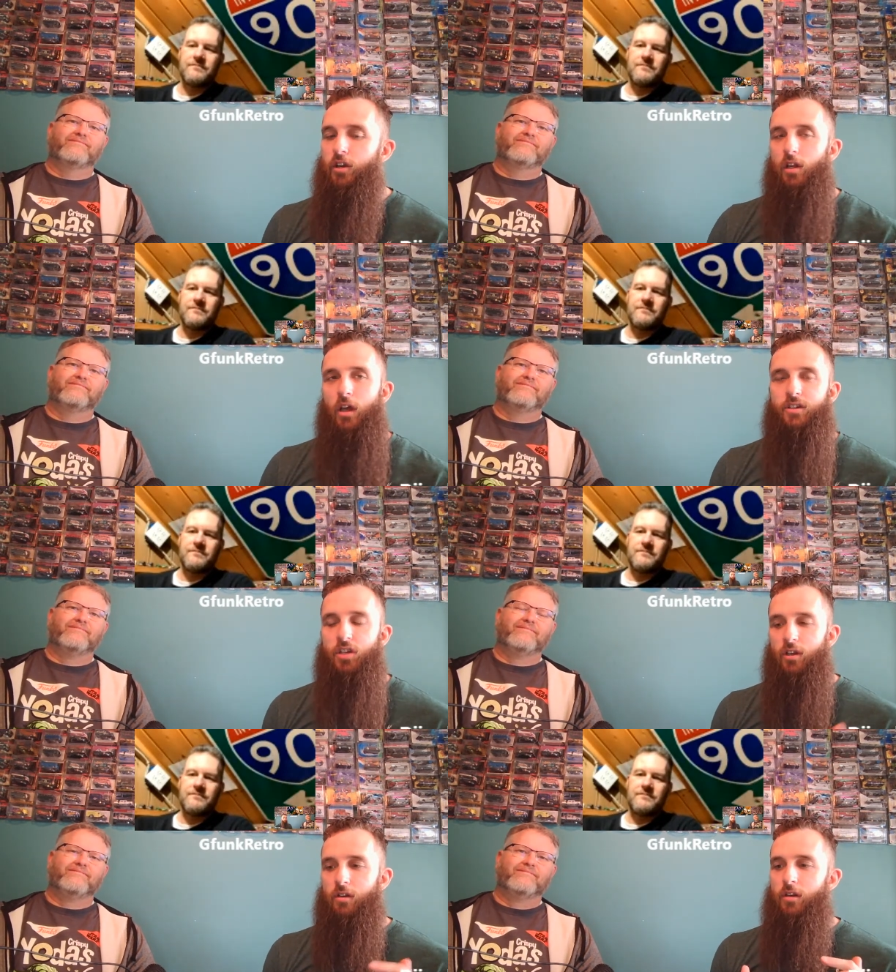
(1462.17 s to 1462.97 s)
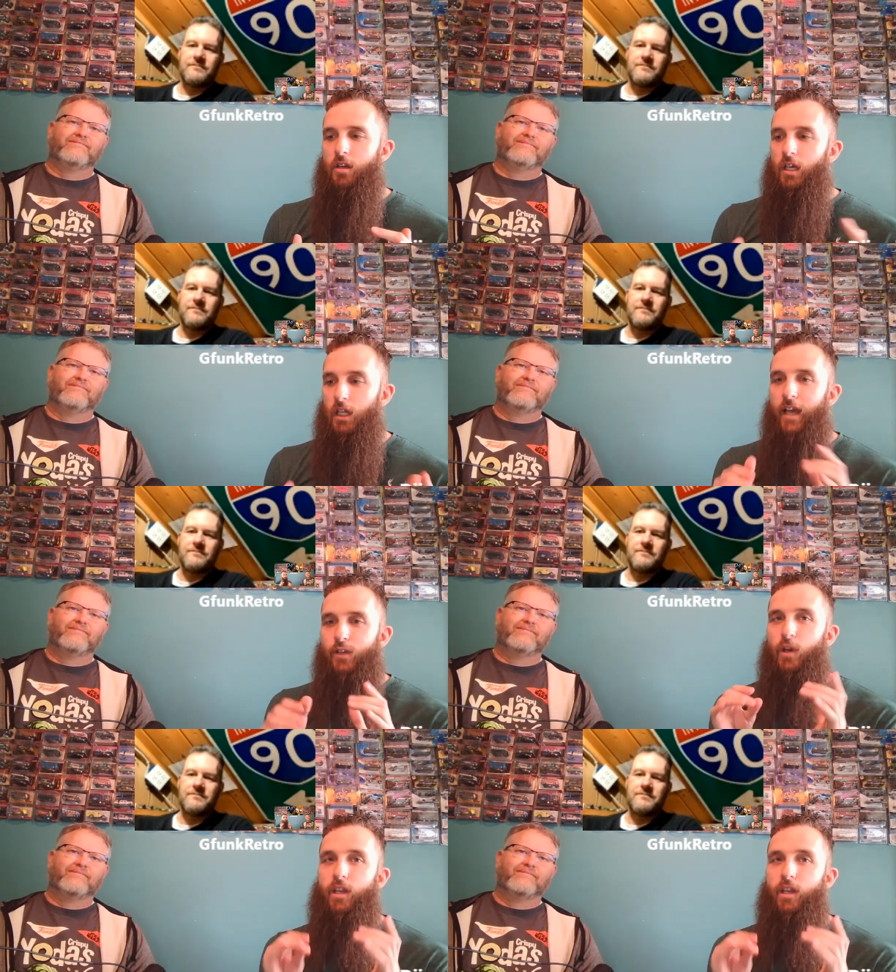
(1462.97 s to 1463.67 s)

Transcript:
Speaker 1: collection collect what